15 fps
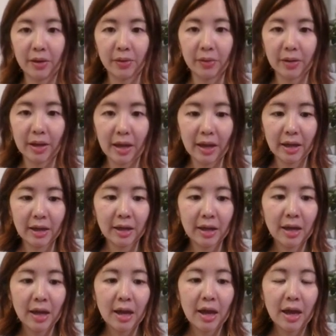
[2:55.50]
Okay.
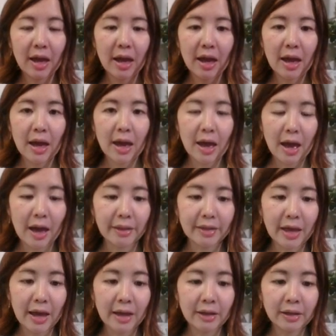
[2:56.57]
And
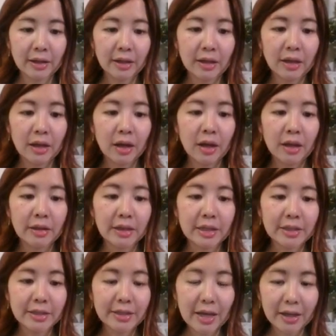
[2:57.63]
then the
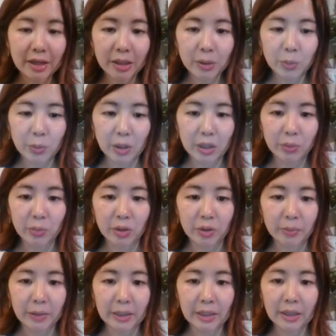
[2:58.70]
second one will
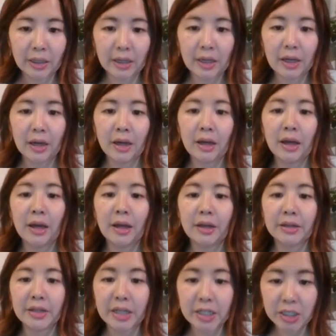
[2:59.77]
be
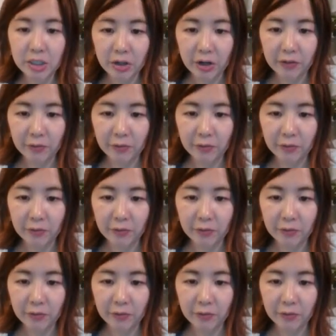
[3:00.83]
dictionary